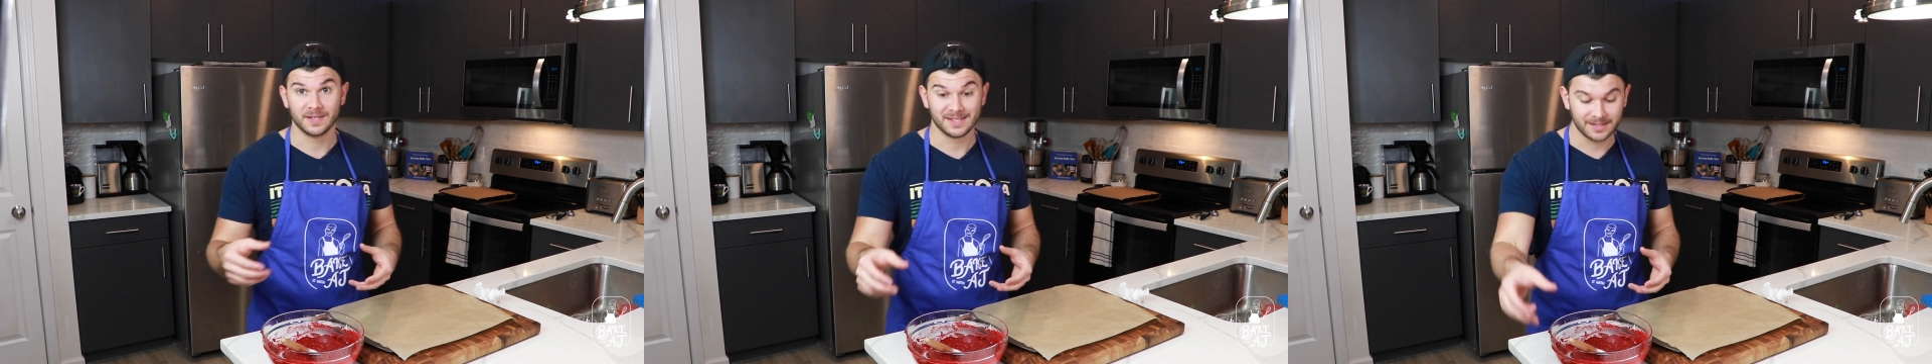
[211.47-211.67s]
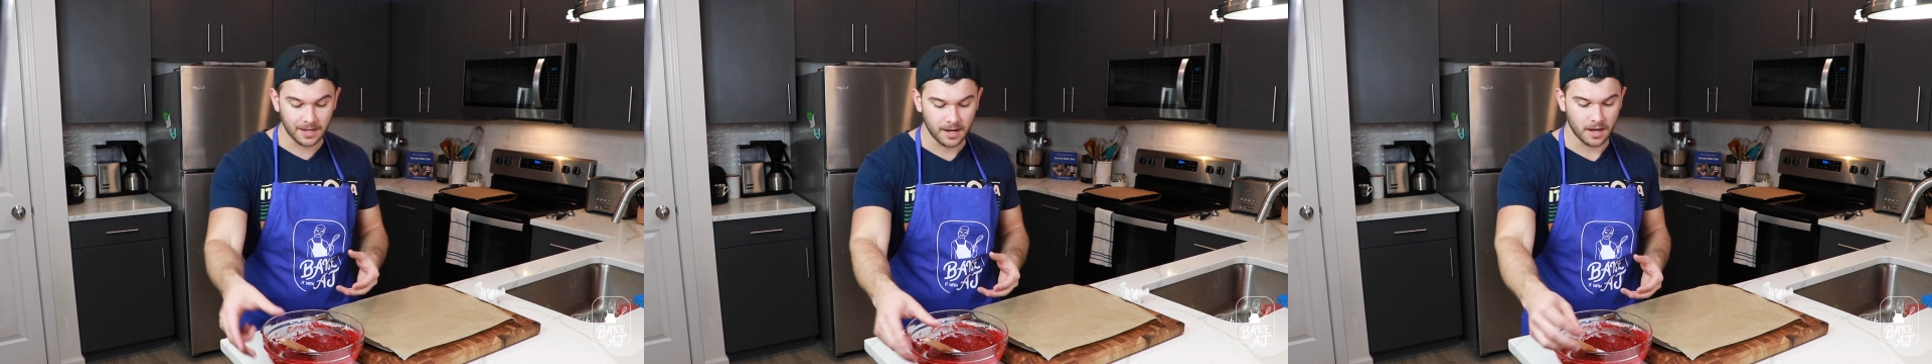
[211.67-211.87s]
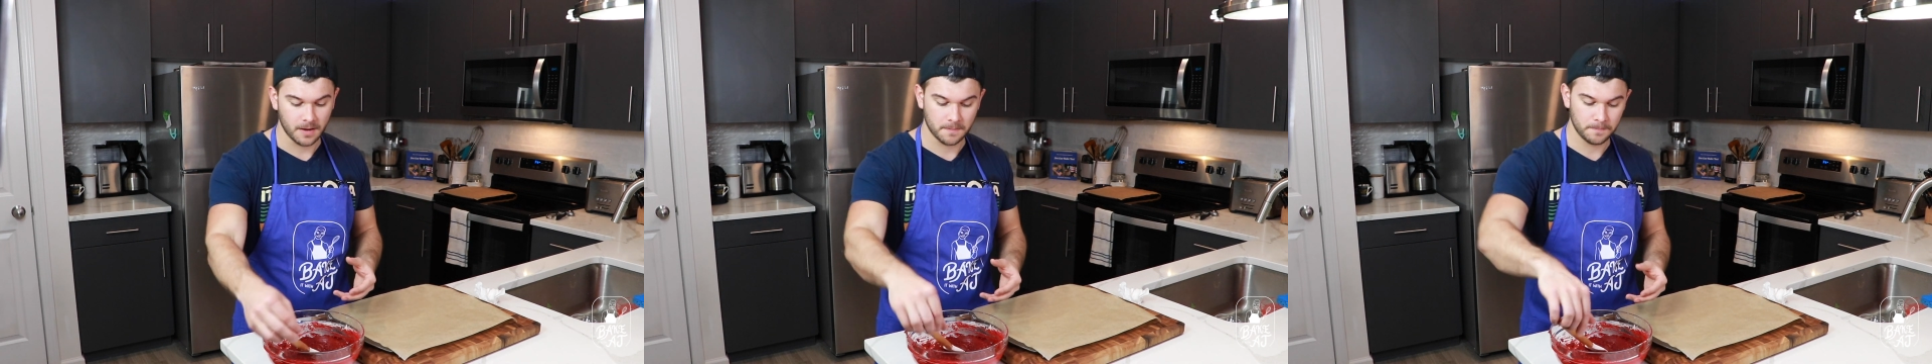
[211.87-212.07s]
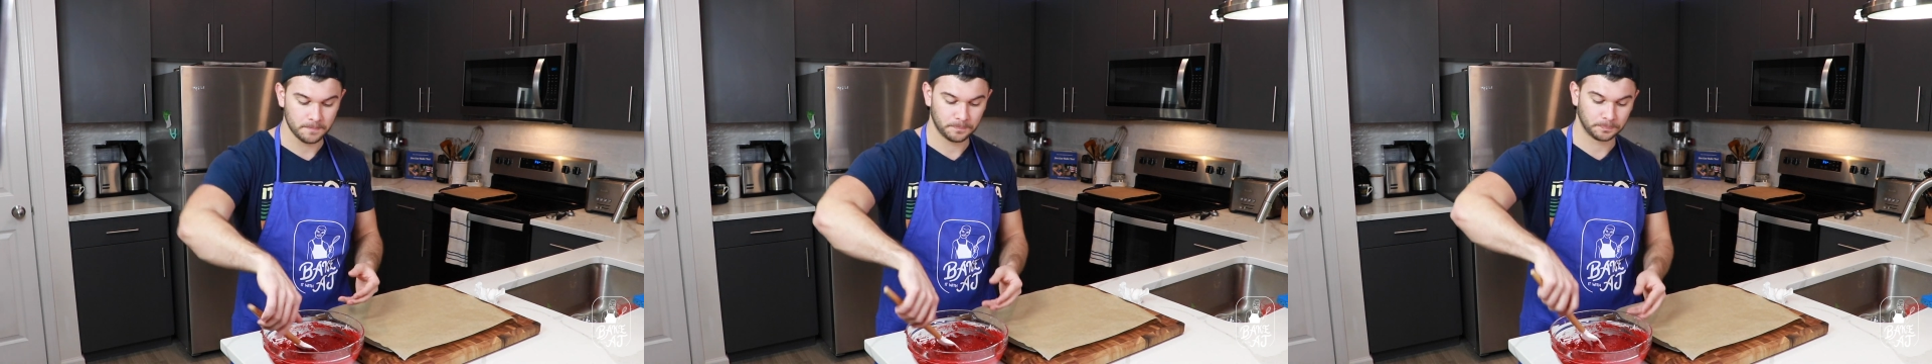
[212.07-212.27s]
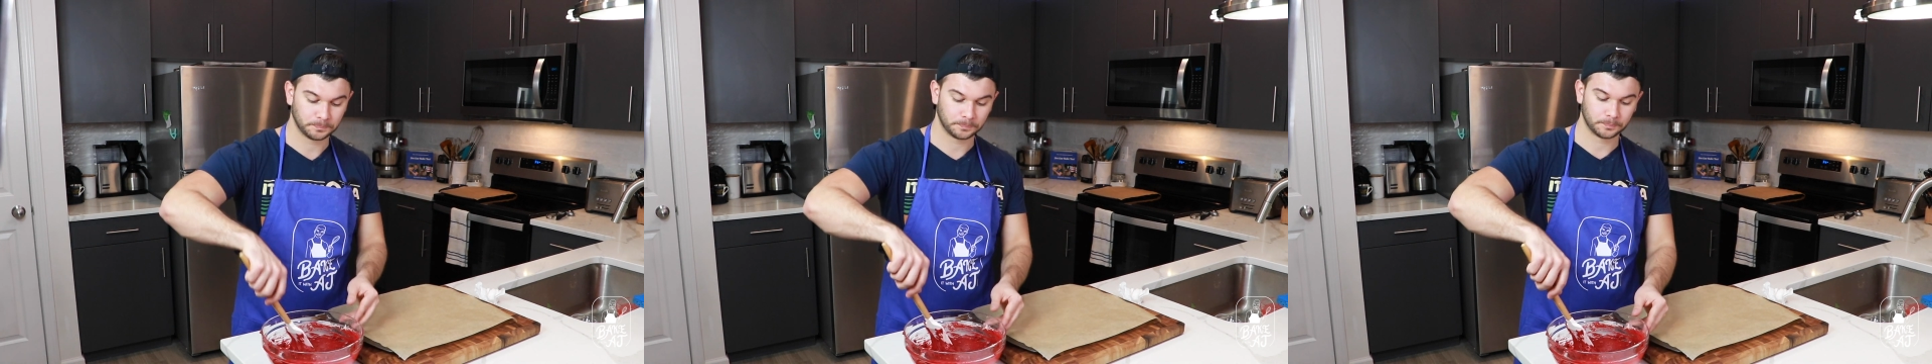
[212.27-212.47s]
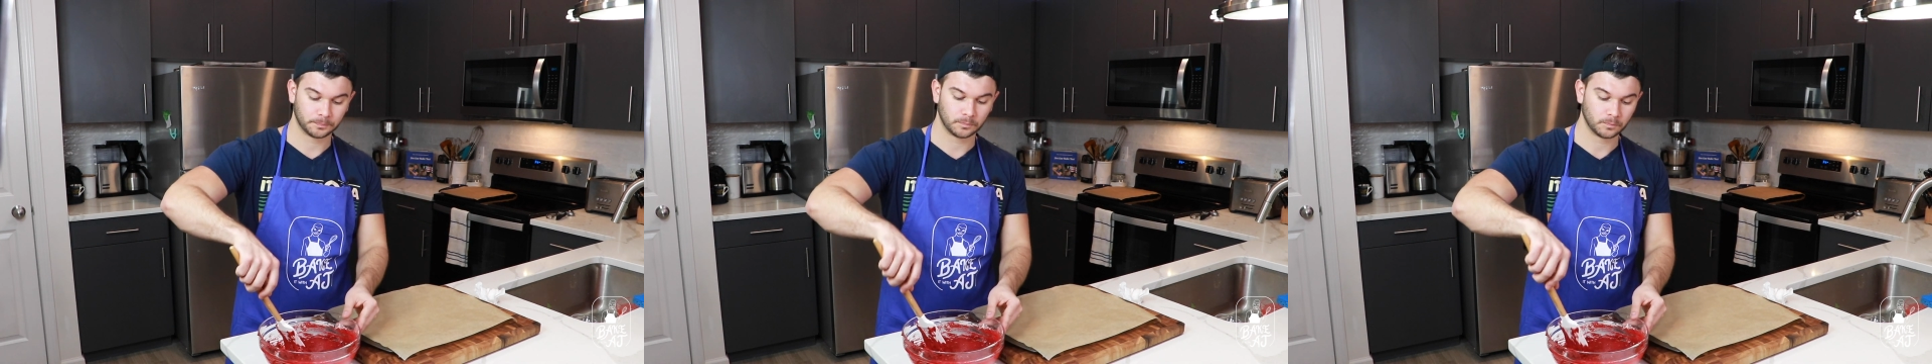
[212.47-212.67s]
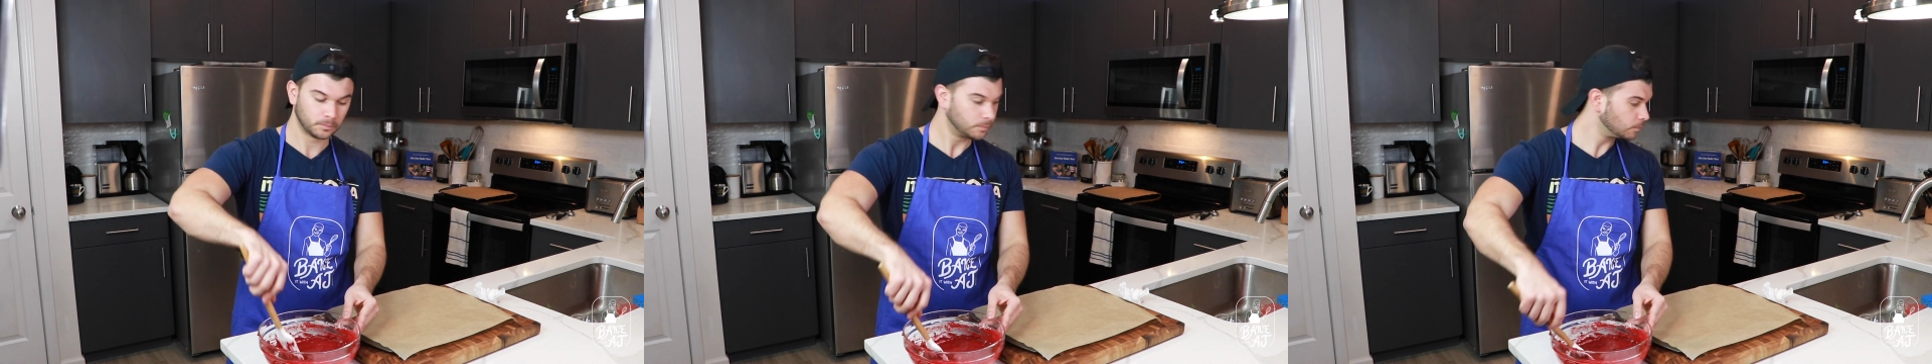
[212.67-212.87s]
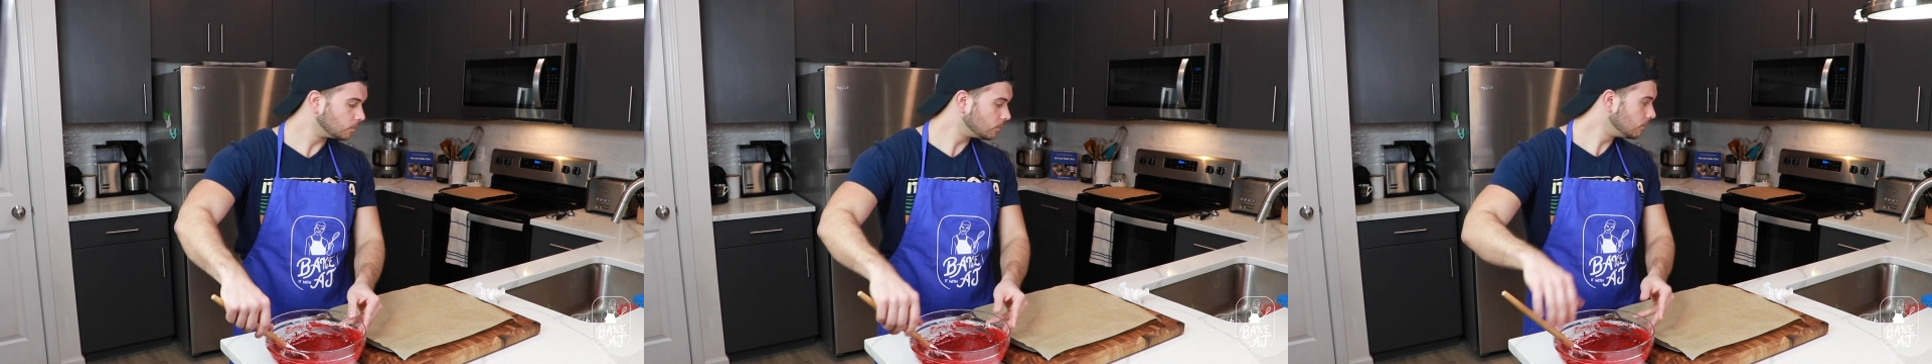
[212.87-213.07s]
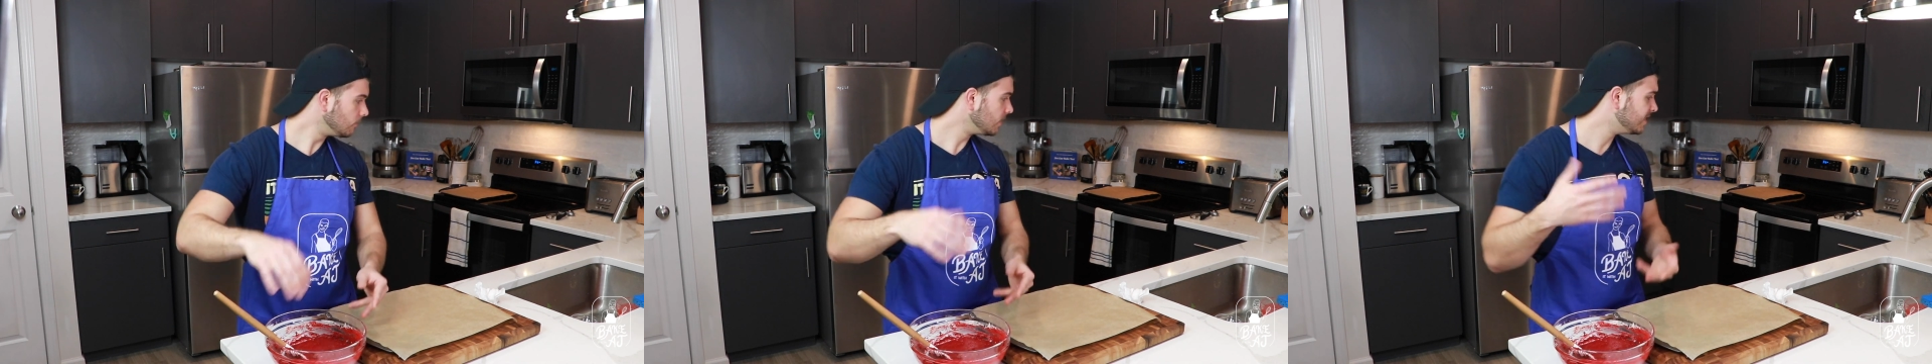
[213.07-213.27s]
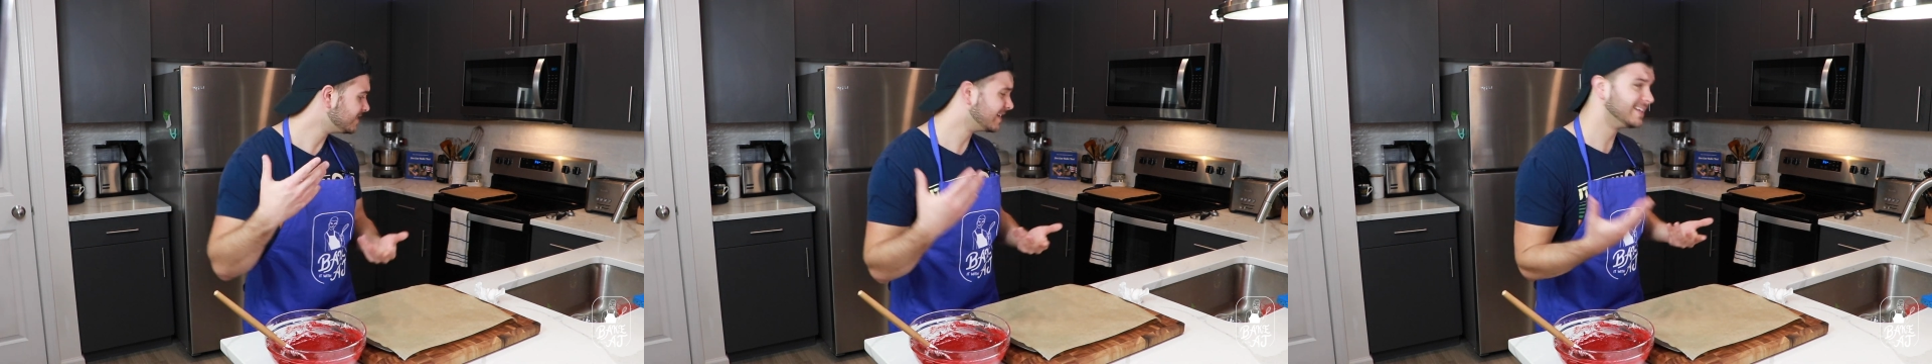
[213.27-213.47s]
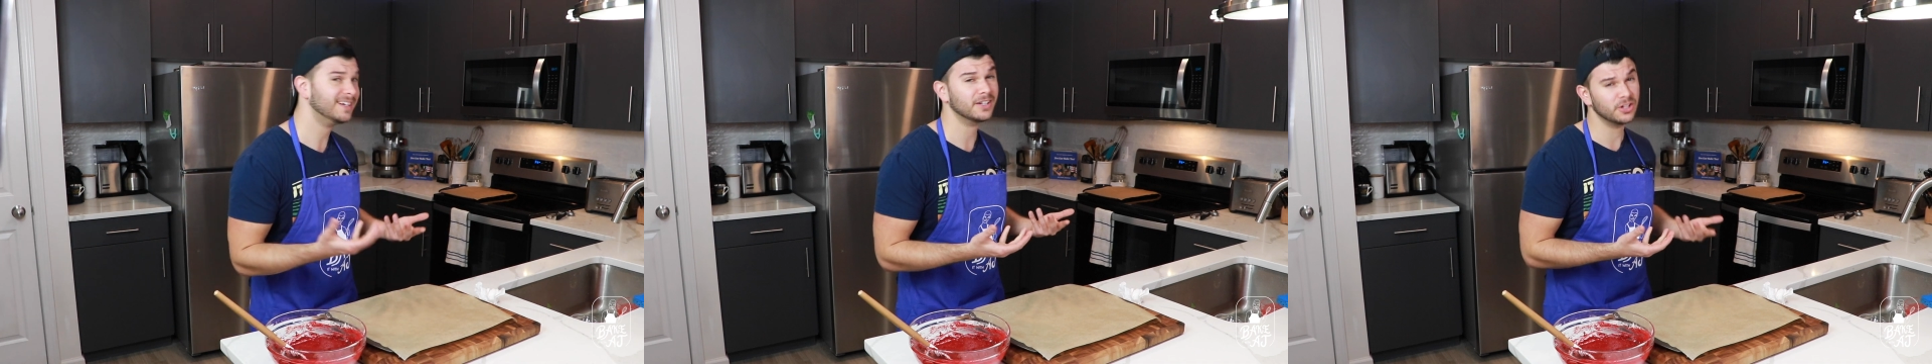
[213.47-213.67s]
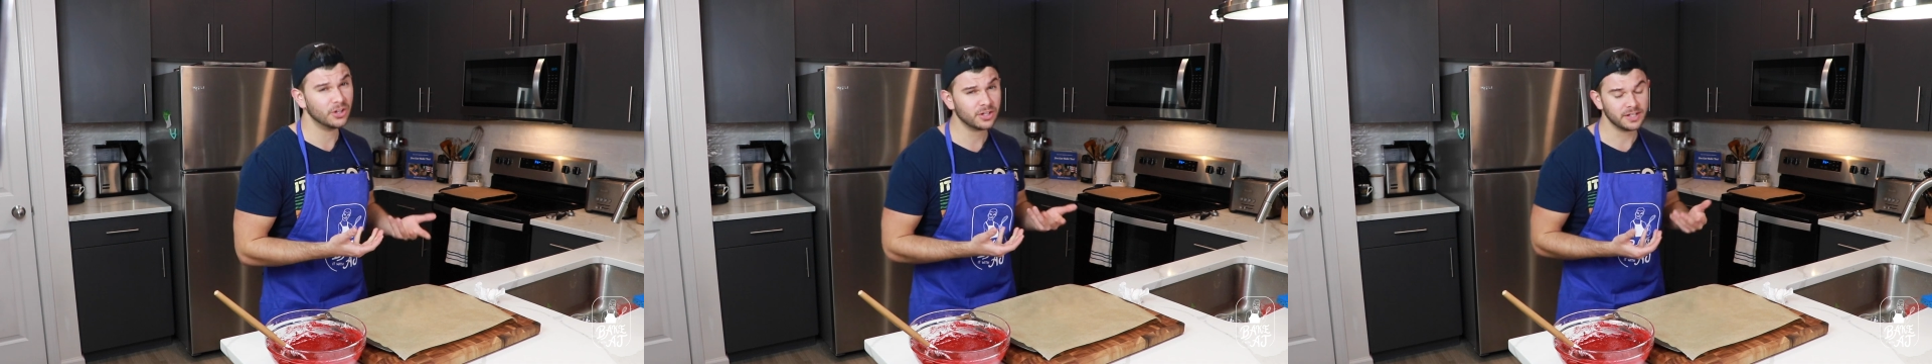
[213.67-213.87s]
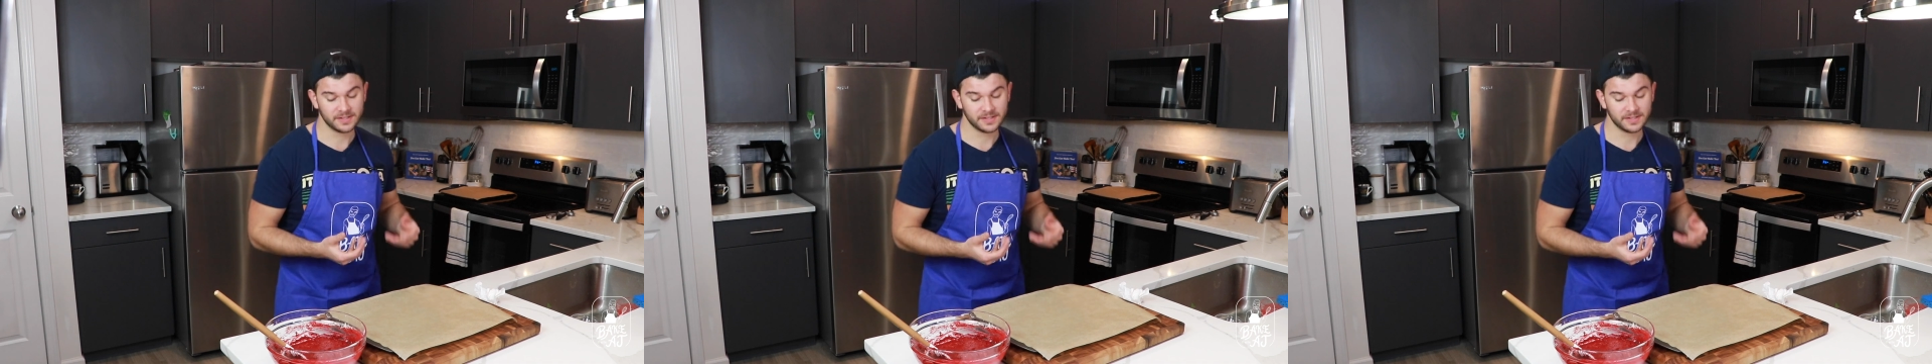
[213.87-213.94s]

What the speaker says: same is I get a cookie